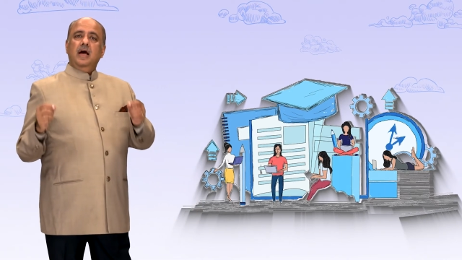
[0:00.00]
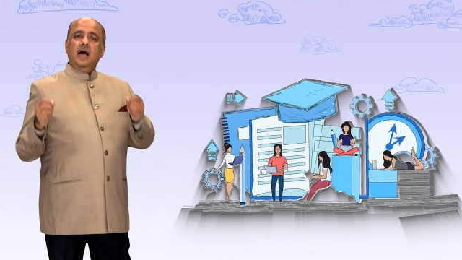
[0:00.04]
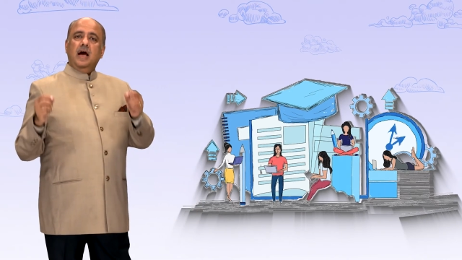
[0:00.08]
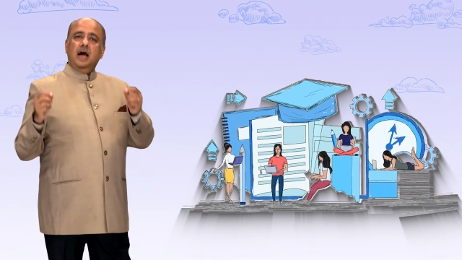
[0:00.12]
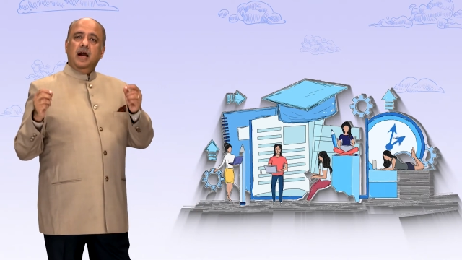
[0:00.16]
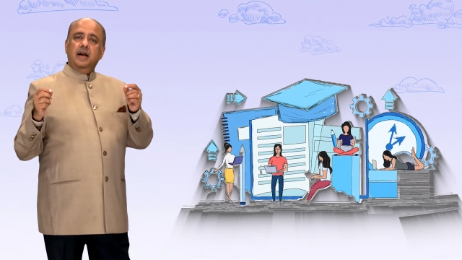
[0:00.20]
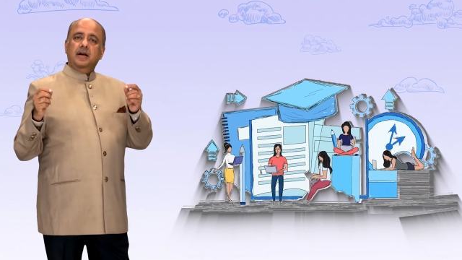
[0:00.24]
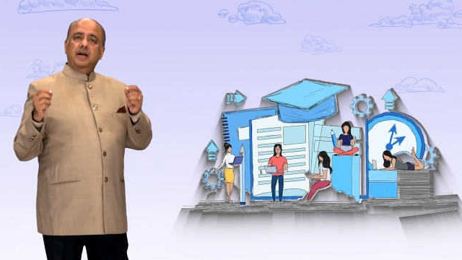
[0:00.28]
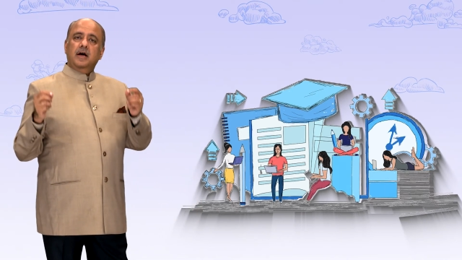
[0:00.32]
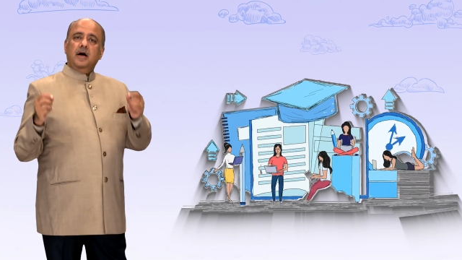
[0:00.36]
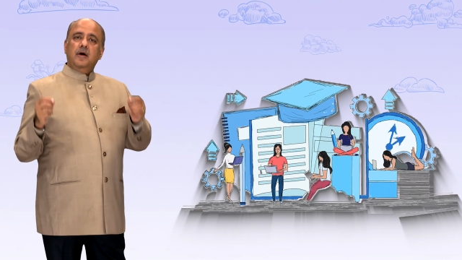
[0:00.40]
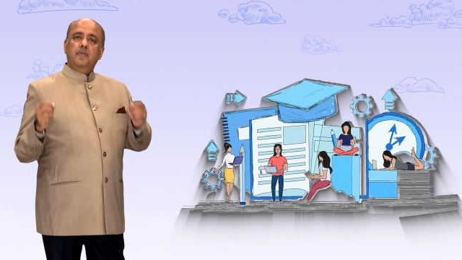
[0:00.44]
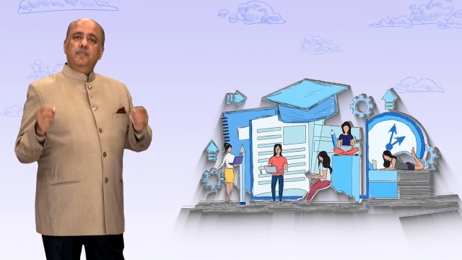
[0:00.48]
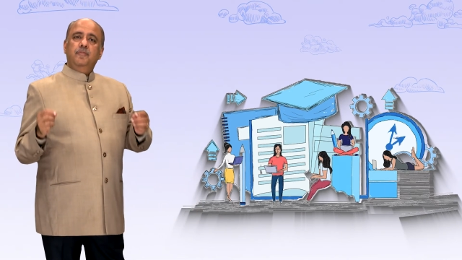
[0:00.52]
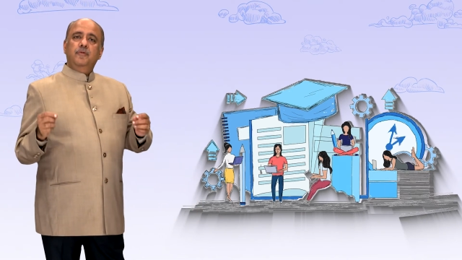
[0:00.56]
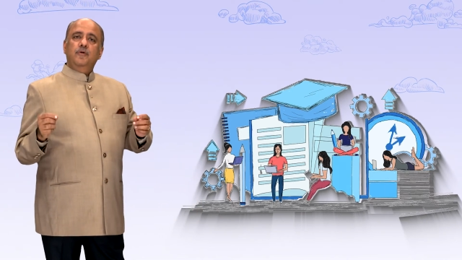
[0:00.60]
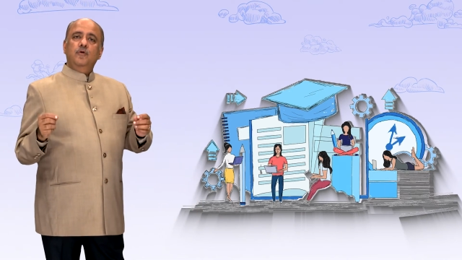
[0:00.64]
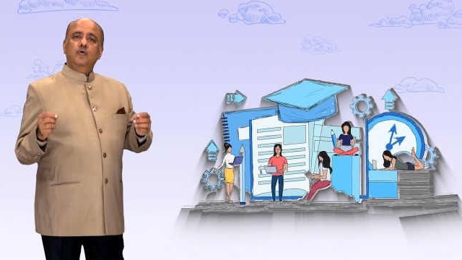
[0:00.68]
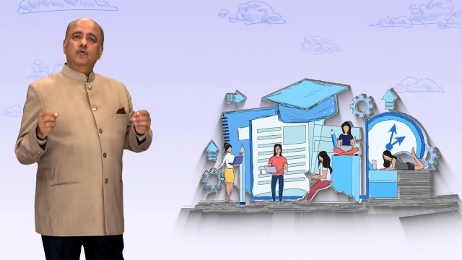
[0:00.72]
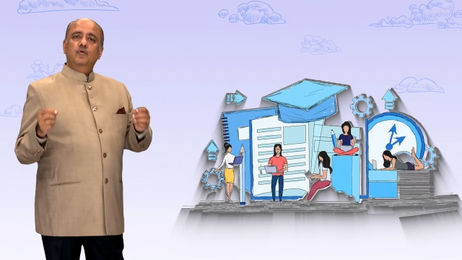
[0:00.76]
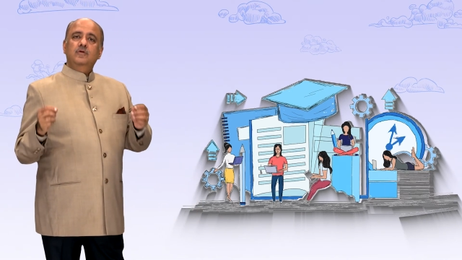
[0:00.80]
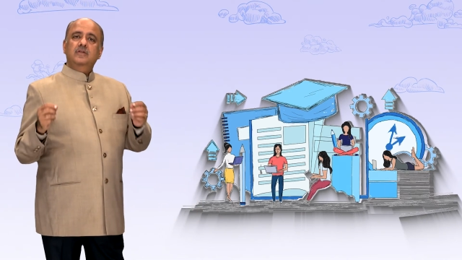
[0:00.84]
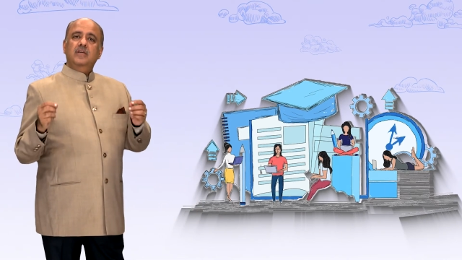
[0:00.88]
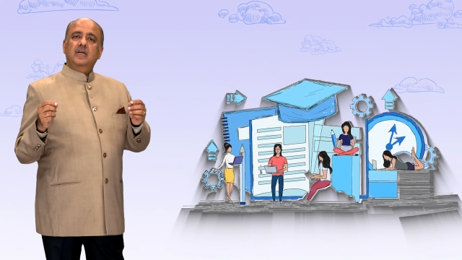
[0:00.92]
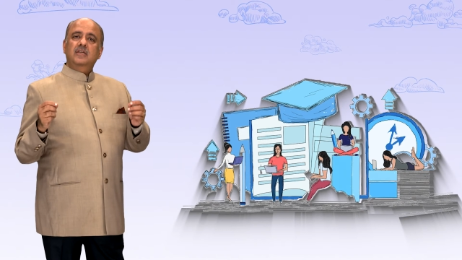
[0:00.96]
and
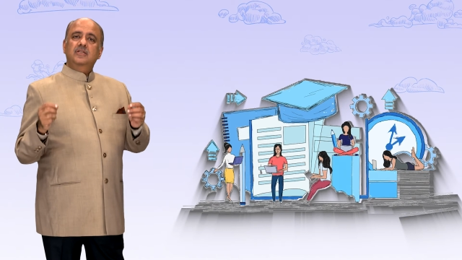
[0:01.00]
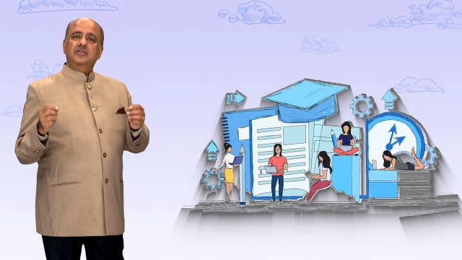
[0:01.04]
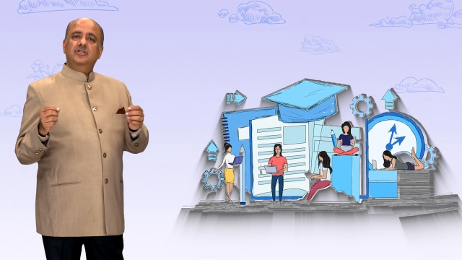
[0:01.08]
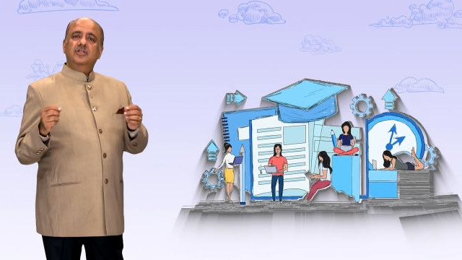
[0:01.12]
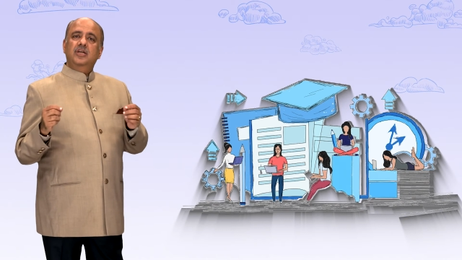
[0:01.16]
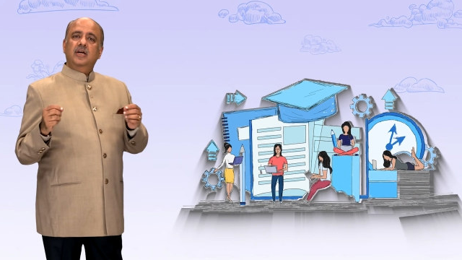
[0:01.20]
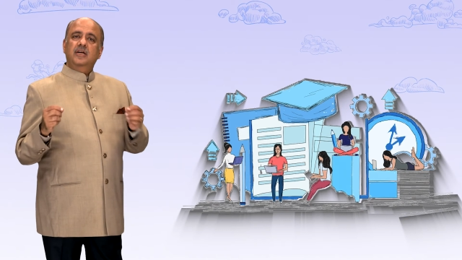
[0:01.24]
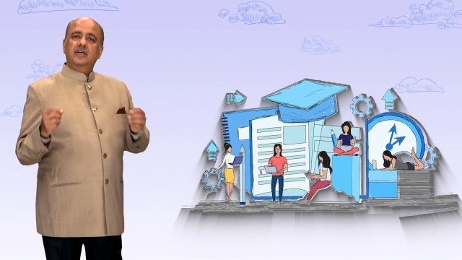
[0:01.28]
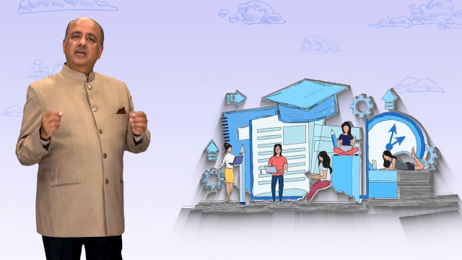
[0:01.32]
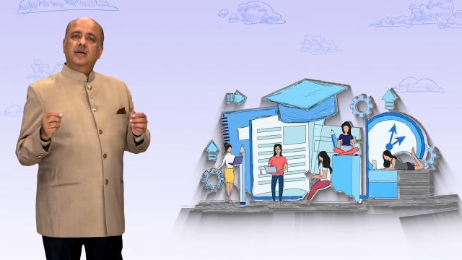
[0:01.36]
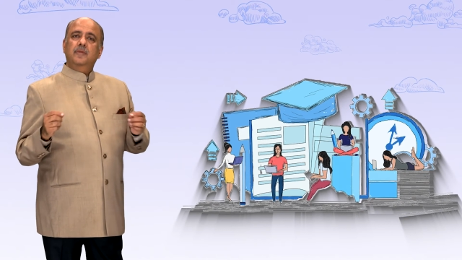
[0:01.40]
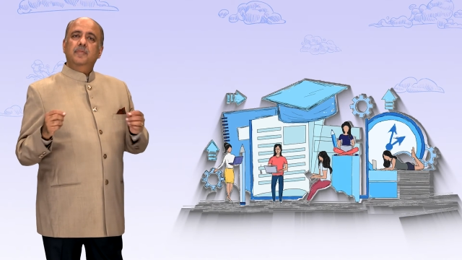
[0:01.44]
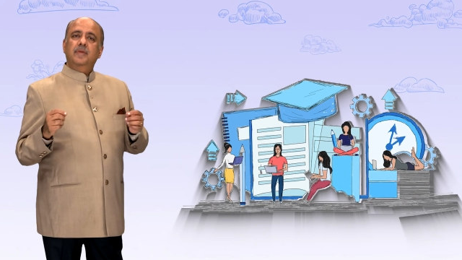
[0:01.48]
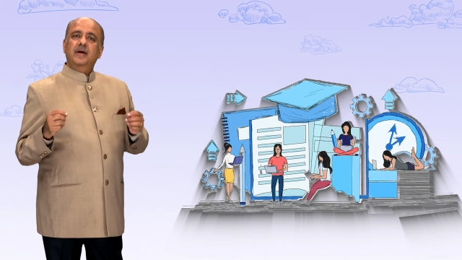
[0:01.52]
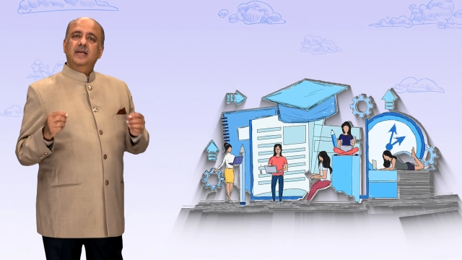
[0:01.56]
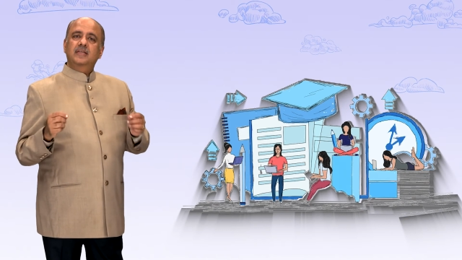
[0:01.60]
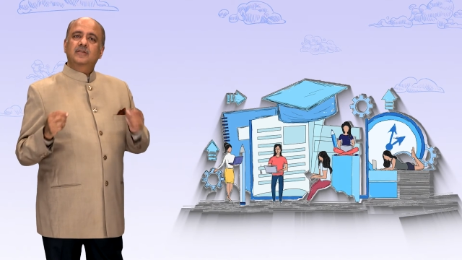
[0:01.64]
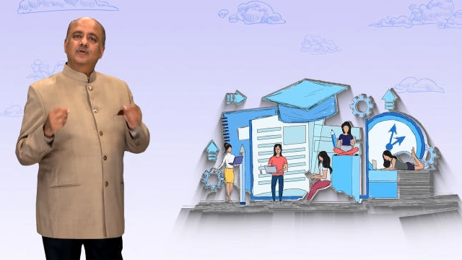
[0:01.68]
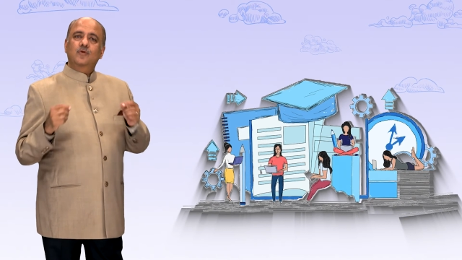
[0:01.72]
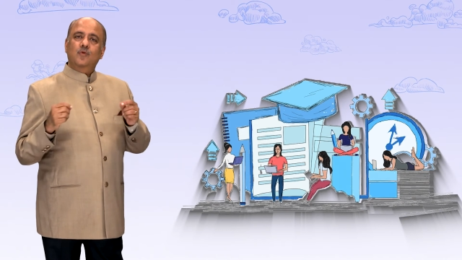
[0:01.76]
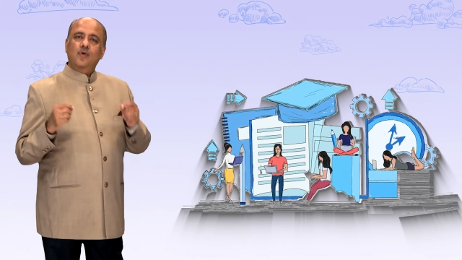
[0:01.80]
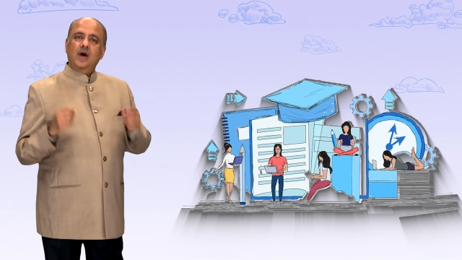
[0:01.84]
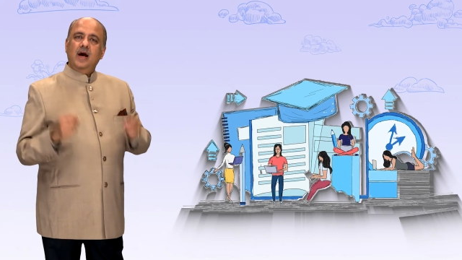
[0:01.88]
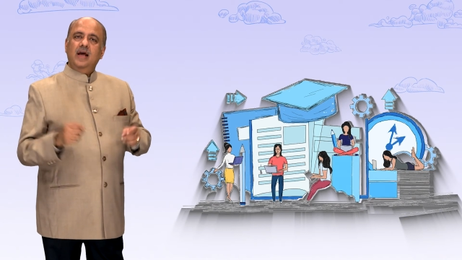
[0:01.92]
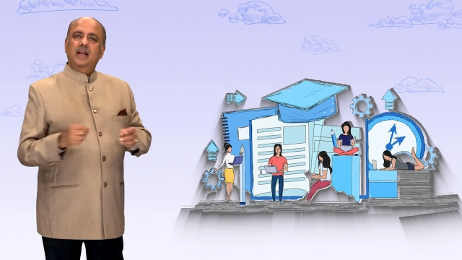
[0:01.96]
abuse and gender-based
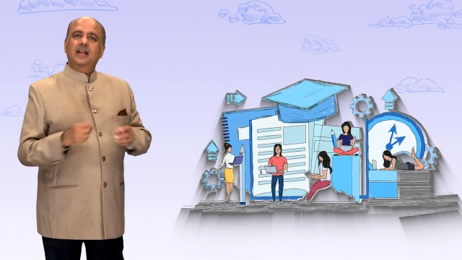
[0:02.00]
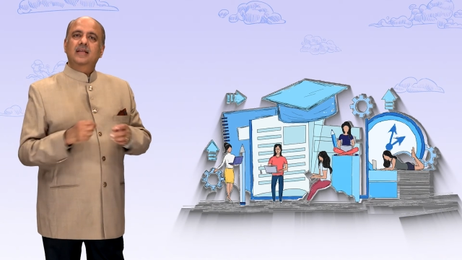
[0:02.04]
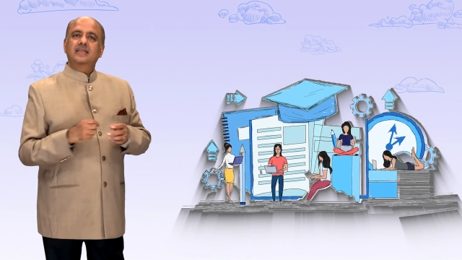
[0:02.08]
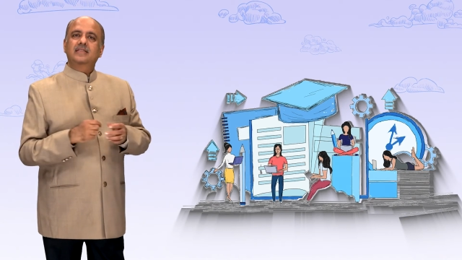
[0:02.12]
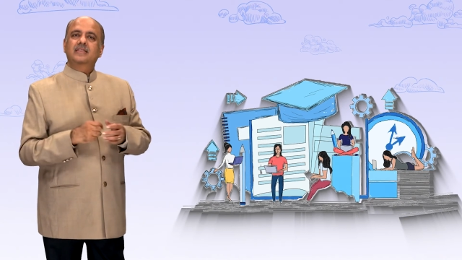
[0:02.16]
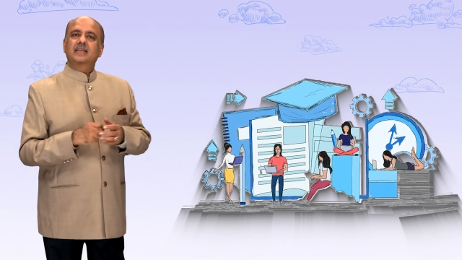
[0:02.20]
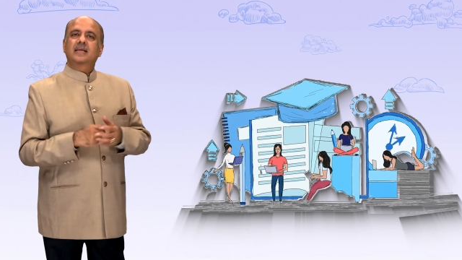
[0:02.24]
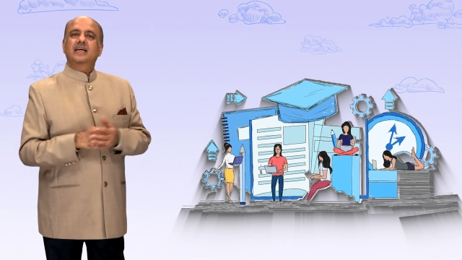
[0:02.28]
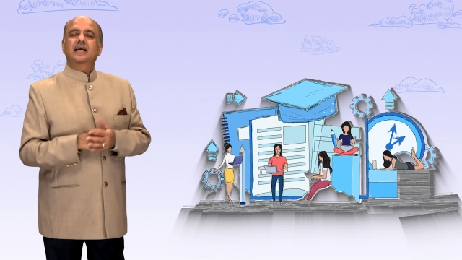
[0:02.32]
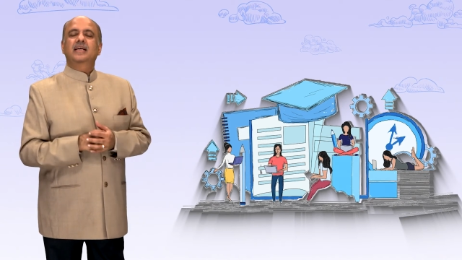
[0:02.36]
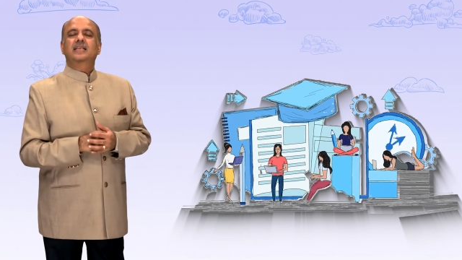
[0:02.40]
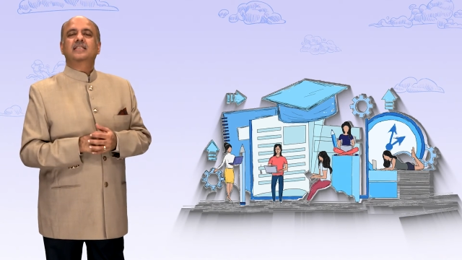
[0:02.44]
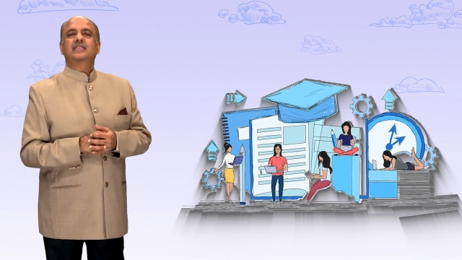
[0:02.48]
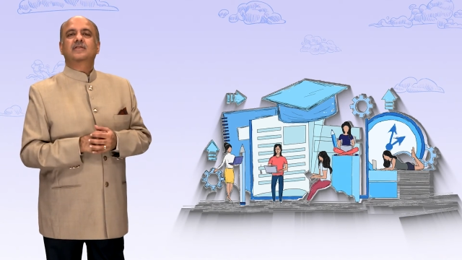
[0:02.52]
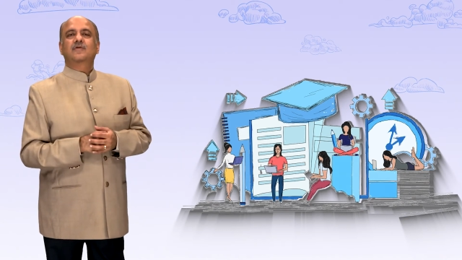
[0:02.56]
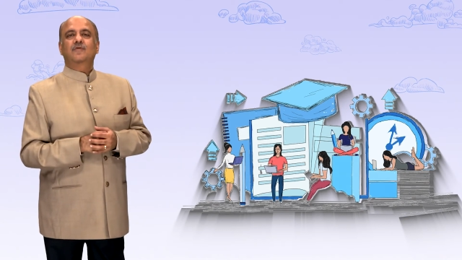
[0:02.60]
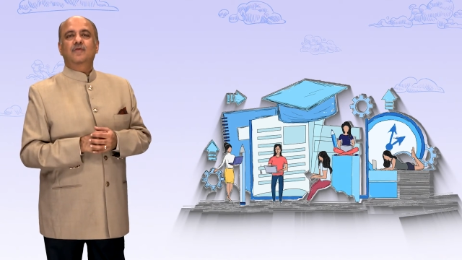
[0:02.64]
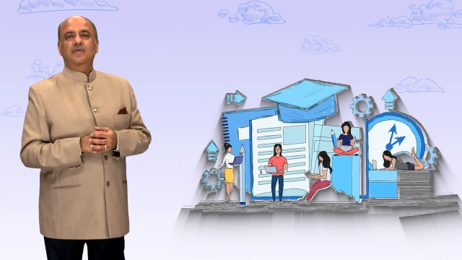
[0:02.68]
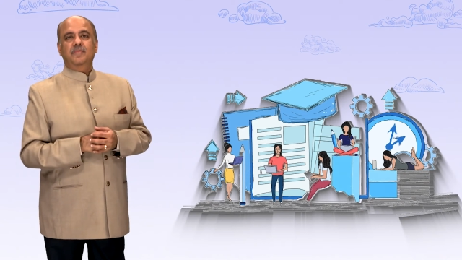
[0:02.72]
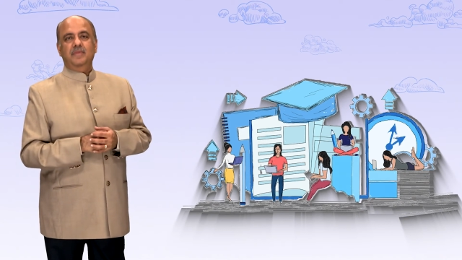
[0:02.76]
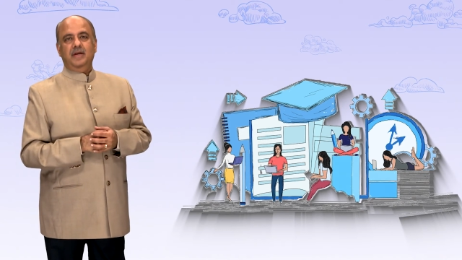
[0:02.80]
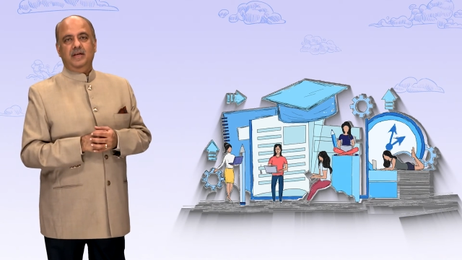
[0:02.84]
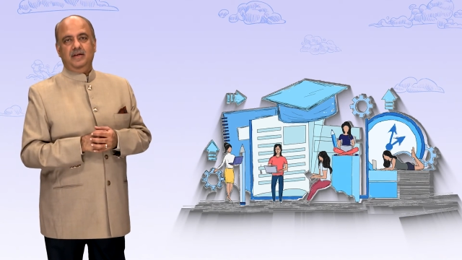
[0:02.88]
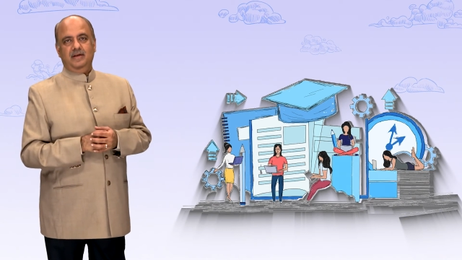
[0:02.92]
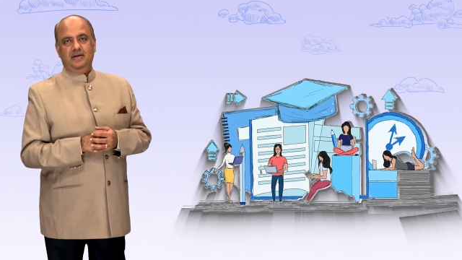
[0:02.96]
violence against
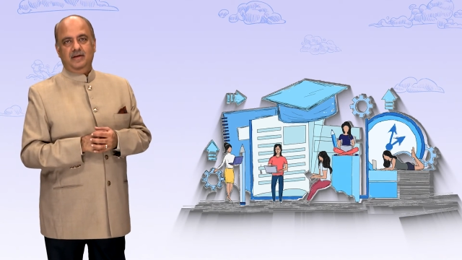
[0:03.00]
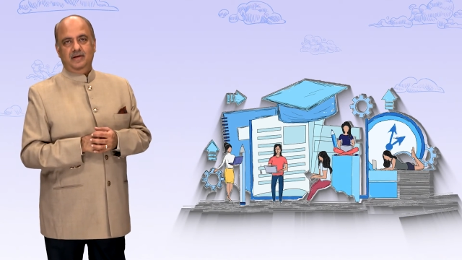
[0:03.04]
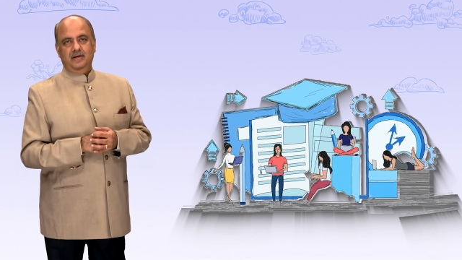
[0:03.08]
women.